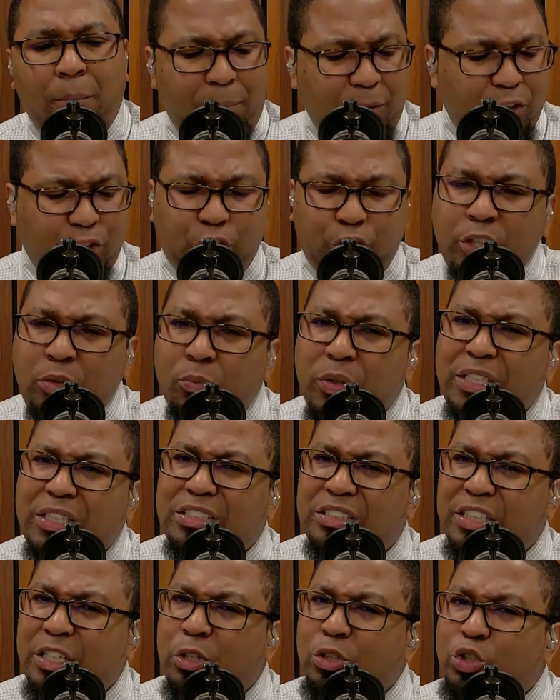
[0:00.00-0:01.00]
But shouldn't we
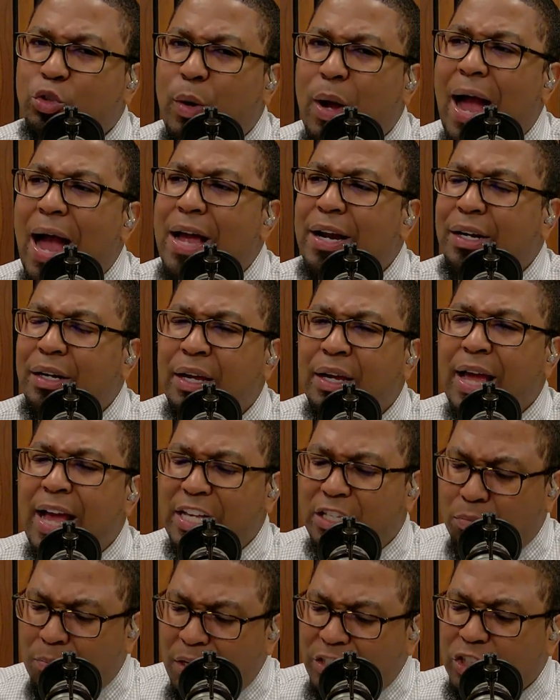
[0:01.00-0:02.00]
still try
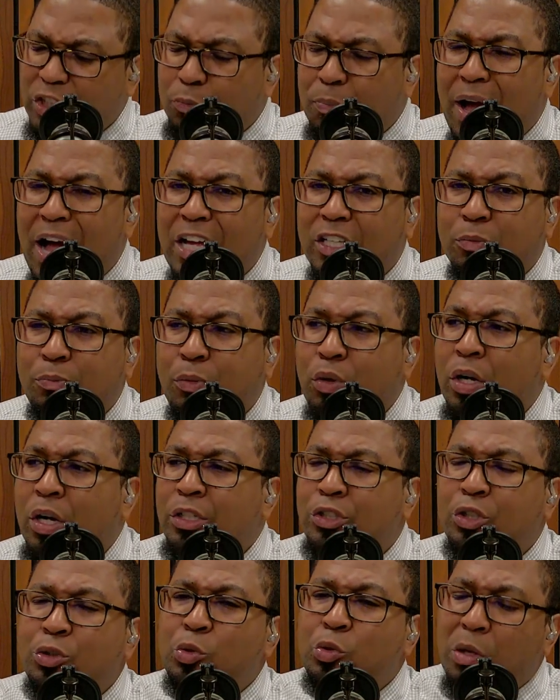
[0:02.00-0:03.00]
as much as possible
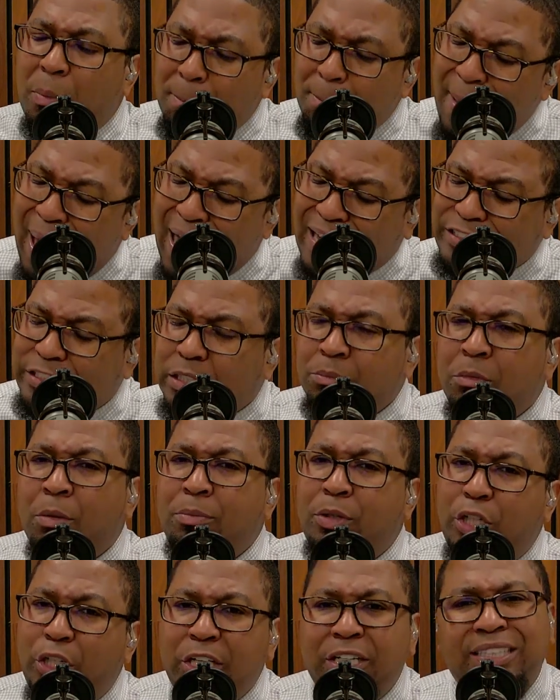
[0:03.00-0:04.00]
to do the
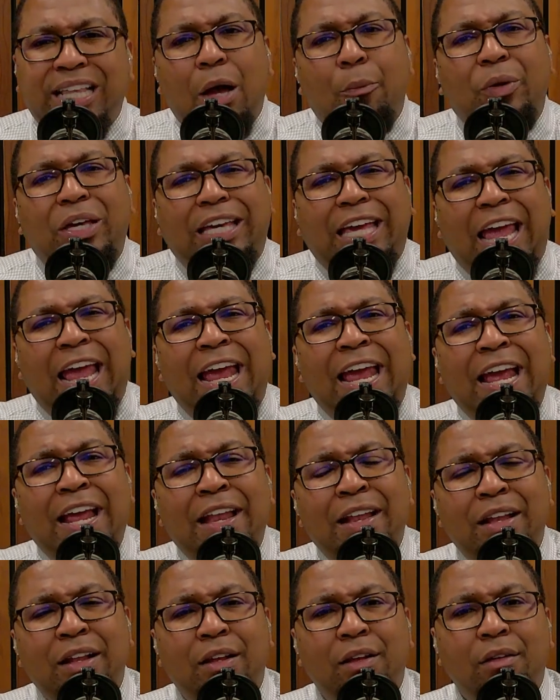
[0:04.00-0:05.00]
maximum good that we
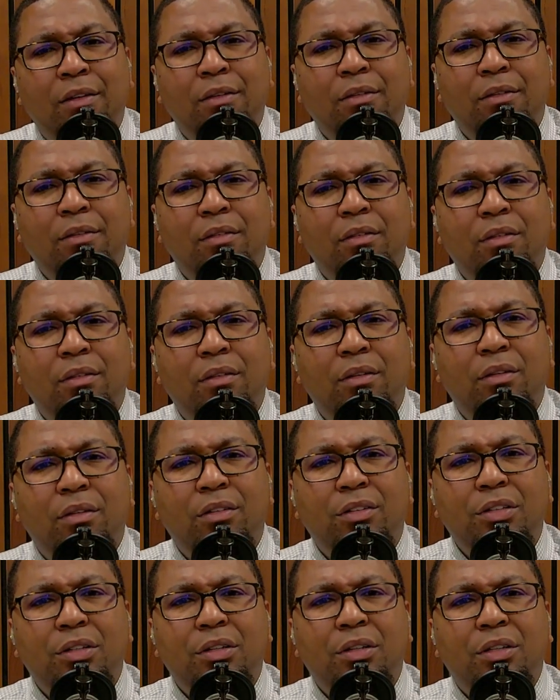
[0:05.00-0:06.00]
can?
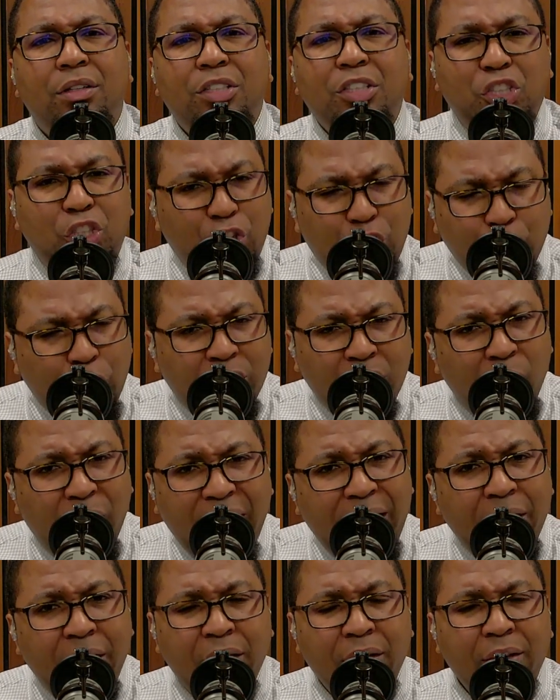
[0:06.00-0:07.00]
Shouldn't
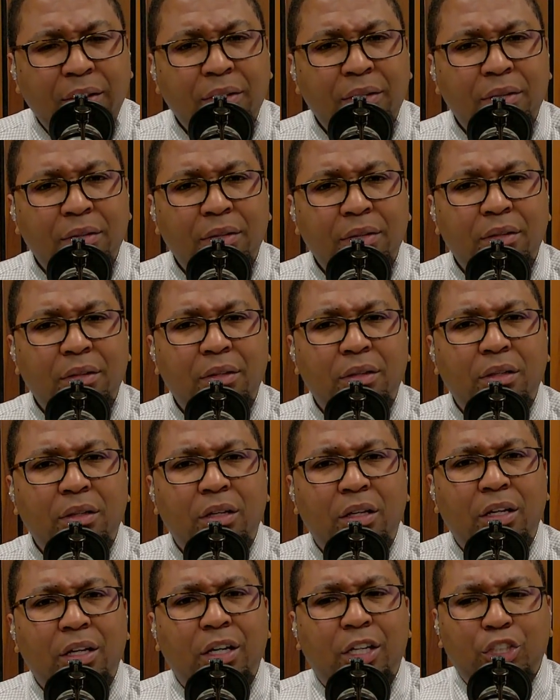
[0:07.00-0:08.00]
we?
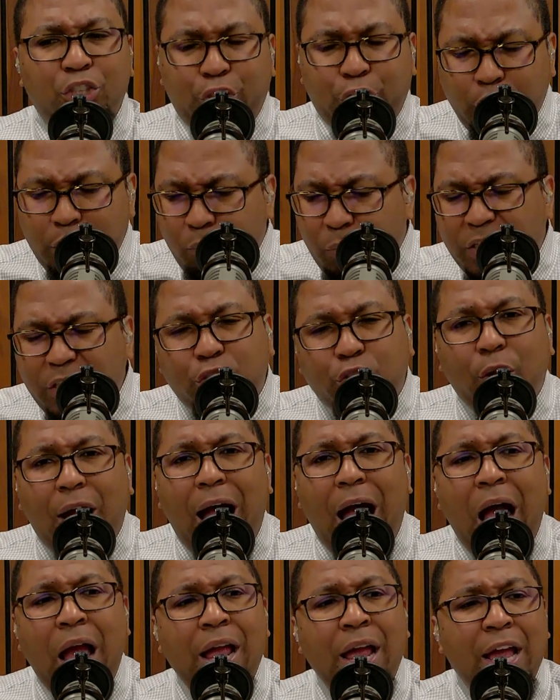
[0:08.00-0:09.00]
Shouldn't we
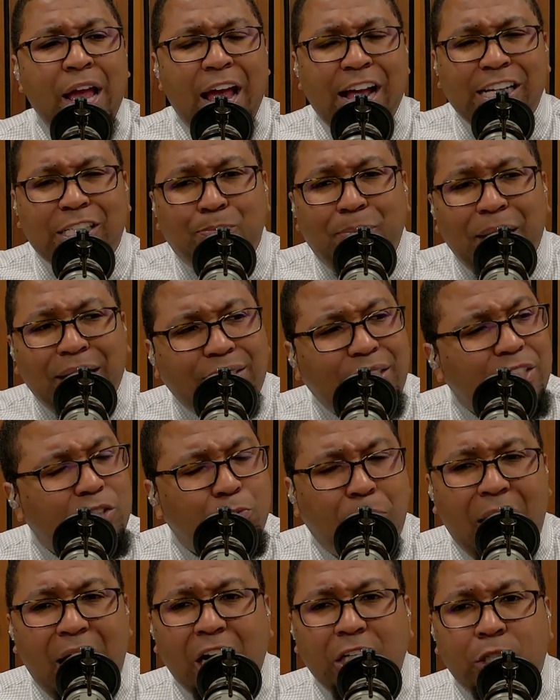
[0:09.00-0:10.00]
try as best
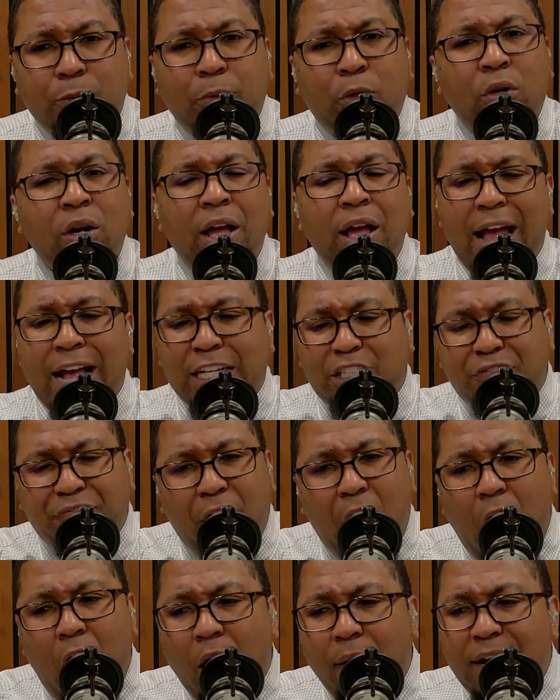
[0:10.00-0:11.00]
as possible, as
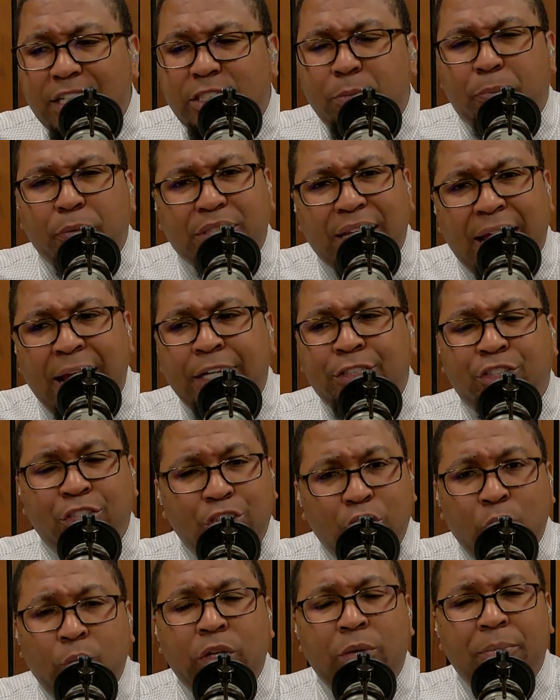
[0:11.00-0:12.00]
far as it pertains
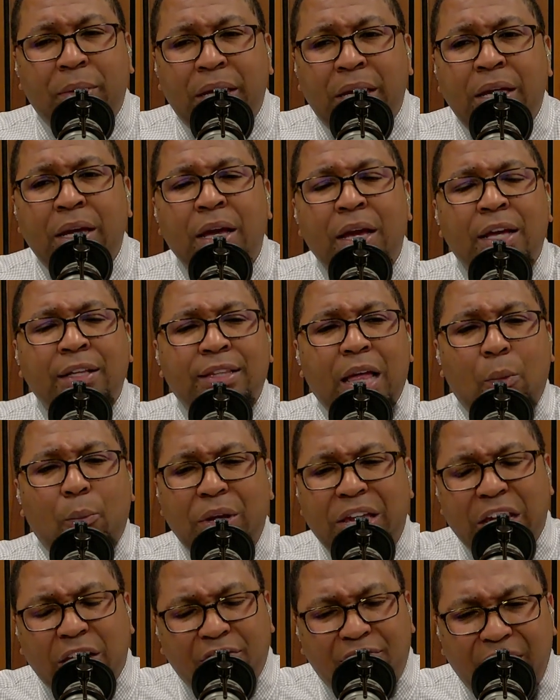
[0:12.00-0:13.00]
to you and me, that
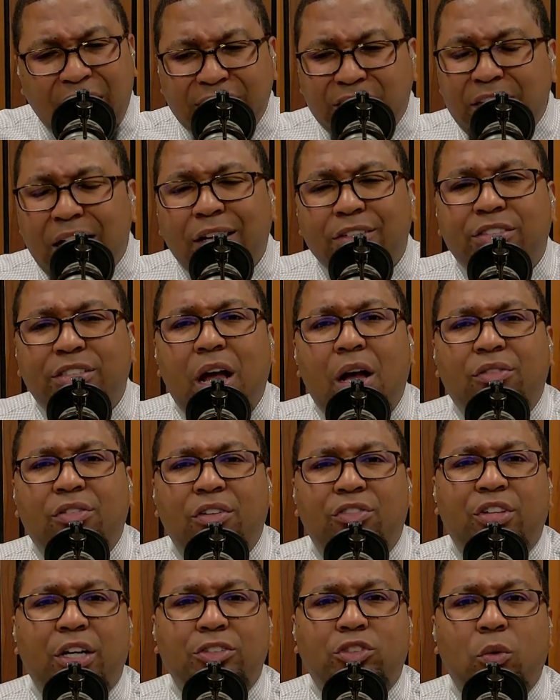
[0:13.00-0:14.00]
we invest ourselves
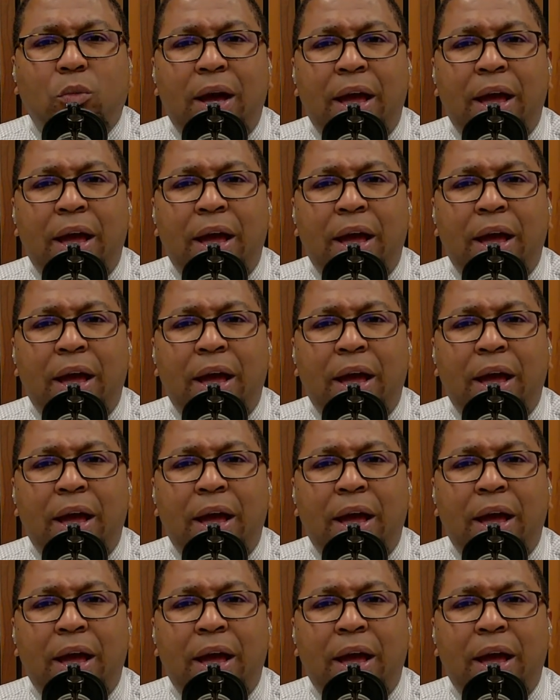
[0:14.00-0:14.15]
in such a